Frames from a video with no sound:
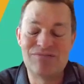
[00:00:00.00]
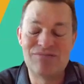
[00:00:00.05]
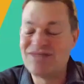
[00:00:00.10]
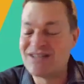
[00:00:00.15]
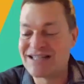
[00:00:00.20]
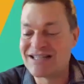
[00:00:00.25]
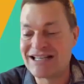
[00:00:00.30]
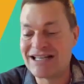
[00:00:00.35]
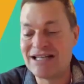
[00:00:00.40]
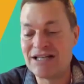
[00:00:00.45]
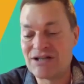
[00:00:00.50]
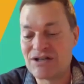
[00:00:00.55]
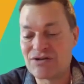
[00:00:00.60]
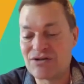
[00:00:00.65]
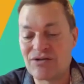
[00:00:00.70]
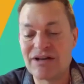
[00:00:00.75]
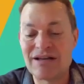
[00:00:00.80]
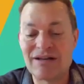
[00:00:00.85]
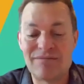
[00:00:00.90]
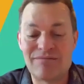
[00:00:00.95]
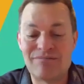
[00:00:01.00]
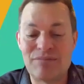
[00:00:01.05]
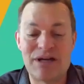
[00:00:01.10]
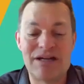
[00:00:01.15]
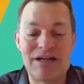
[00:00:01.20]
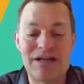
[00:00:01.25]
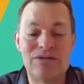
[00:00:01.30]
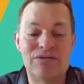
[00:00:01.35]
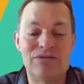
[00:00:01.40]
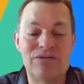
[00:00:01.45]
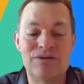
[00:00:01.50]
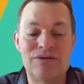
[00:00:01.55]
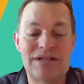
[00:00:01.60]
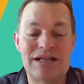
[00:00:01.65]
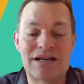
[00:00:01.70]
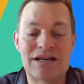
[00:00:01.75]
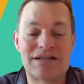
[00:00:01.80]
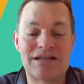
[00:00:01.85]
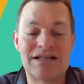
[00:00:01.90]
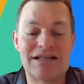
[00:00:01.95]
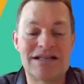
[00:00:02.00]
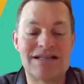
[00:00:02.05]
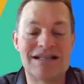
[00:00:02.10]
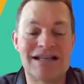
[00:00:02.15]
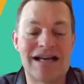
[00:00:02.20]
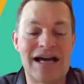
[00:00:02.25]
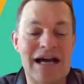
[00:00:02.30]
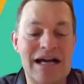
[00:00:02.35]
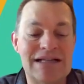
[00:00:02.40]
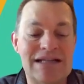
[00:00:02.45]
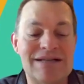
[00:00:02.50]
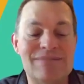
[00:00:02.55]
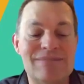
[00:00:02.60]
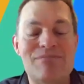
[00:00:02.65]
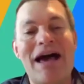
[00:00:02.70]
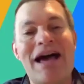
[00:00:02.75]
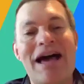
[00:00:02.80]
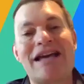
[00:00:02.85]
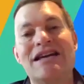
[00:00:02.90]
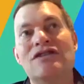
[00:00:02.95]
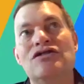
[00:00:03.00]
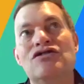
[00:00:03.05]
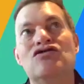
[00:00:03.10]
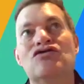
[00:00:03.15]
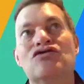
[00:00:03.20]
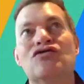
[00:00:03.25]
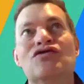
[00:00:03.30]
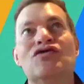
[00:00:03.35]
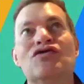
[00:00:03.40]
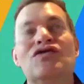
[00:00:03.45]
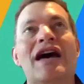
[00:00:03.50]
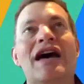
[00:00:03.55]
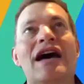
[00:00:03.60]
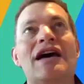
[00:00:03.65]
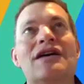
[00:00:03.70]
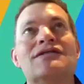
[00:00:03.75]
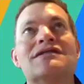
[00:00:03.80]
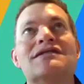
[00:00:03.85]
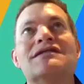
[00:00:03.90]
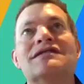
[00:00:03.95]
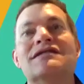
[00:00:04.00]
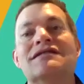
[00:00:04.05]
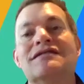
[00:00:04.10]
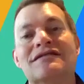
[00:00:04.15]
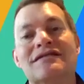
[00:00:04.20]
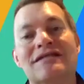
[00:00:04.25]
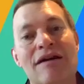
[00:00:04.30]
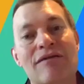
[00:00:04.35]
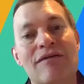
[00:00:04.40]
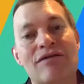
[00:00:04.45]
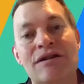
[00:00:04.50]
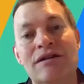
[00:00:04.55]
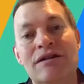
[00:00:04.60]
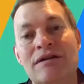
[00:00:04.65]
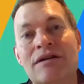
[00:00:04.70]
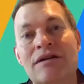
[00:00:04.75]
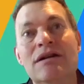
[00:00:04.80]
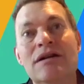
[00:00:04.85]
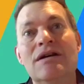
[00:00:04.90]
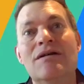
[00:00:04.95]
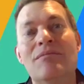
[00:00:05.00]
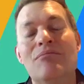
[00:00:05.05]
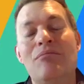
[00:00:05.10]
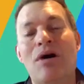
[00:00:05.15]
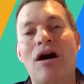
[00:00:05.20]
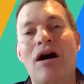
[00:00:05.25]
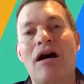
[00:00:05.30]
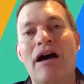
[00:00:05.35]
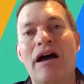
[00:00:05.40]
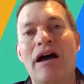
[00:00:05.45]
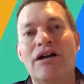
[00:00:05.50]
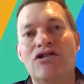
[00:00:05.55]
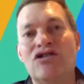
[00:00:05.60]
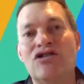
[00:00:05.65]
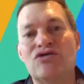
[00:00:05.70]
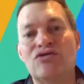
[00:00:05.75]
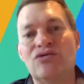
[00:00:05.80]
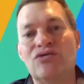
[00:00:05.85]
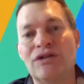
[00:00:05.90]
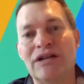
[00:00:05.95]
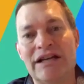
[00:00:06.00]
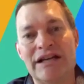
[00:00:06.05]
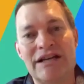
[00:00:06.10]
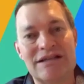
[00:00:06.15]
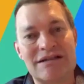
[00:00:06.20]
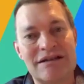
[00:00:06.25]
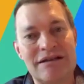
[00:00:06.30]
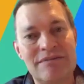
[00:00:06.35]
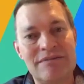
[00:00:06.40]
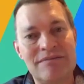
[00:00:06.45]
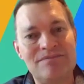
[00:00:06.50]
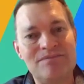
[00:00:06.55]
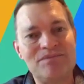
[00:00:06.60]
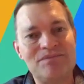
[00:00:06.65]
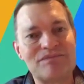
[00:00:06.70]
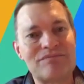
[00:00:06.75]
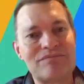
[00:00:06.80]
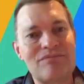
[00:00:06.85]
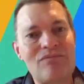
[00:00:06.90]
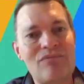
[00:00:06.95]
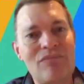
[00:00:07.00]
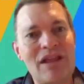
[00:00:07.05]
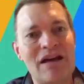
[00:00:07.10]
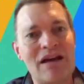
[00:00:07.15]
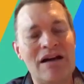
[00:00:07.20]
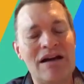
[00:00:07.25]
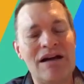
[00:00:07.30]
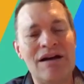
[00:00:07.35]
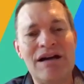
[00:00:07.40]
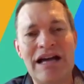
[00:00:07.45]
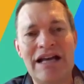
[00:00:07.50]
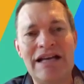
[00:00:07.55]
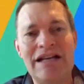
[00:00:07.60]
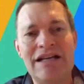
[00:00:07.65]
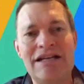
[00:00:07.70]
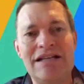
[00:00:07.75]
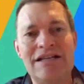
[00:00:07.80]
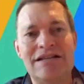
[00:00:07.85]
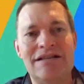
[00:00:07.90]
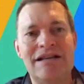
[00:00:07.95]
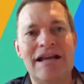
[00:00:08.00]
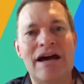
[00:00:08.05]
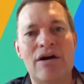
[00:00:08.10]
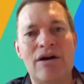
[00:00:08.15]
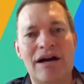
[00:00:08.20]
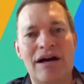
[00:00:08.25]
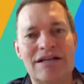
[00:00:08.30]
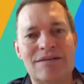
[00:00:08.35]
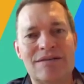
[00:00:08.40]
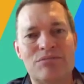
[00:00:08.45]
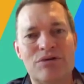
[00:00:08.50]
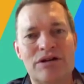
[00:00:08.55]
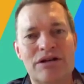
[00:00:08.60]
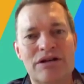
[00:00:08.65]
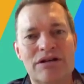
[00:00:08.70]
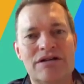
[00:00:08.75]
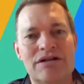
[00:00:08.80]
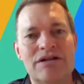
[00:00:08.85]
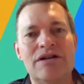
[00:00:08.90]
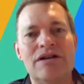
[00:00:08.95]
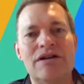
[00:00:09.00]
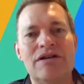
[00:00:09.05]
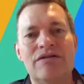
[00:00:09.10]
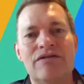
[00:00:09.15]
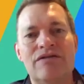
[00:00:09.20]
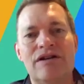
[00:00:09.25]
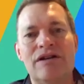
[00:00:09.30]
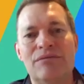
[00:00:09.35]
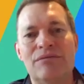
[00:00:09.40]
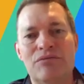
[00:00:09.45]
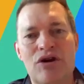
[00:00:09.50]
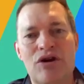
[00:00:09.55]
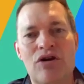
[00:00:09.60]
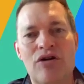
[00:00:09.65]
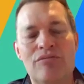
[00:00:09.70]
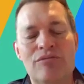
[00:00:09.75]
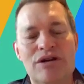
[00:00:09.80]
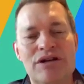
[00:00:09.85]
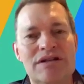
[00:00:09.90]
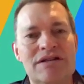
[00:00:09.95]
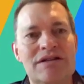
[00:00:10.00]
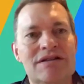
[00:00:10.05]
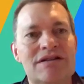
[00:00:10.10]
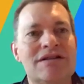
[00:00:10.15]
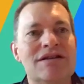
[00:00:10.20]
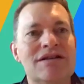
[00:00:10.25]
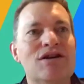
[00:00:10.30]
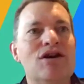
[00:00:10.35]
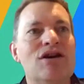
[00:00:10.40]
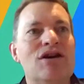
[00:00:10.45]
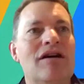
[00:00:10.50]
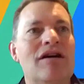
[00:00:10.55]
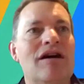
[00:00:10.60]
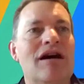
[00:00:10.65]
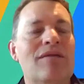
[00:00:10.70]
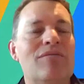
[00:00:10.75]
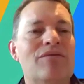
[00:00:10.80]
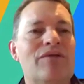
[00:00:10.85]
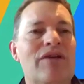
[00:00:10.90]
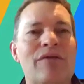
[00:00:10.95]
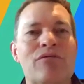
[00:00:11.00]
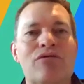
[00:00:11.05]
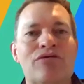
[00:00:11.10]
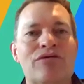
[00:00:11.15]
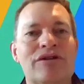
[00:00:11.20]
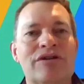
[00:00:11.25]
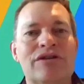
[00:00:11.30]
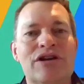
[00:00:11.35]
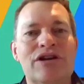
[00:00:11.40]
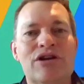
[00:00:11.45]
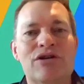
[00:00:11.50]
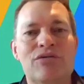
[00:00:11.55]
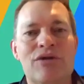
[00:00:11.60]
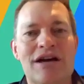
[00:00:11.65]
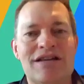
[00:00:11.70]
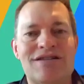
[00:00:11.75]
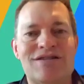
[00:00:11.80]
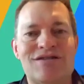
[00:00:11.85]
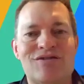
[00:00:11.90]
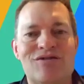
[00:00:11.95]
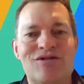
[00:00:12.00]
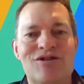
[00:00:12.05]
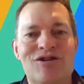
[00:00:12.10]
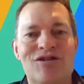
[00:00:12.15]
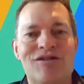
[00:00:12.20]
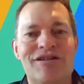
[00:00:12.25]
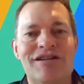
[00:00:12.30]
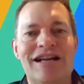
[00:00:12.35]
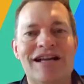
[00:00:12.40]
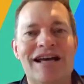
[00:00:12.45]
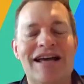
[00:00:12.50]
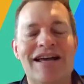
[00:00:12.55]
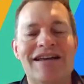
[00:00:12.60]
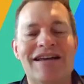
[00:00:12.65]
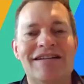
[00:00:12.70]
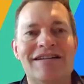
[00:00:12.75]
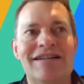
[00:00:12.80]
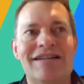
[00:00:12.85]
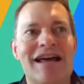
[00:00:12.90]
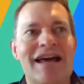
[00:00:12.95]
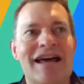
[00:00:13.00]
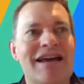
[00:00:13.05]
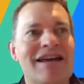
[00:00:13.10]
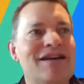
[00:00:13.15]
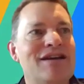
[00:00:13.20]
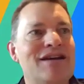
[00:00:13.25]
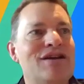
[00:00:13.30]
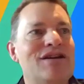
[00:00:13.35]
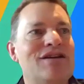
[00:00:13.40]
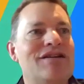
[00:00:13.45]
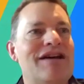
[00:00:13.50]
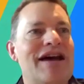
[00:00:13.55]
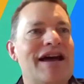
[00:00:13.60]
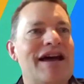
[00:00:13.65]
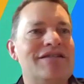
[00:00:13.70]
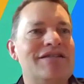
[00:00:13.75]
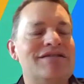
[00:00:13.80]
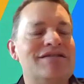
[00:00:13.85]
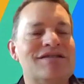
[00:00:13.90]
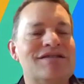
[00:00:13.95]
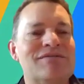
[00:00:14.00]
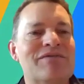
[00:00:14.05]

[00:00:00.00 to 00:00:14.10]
you just the history, Pinnacle was actually started back in 2007 by Sean Linkson and his now husband, Philip Comans. They were in the US on a holiday, and they had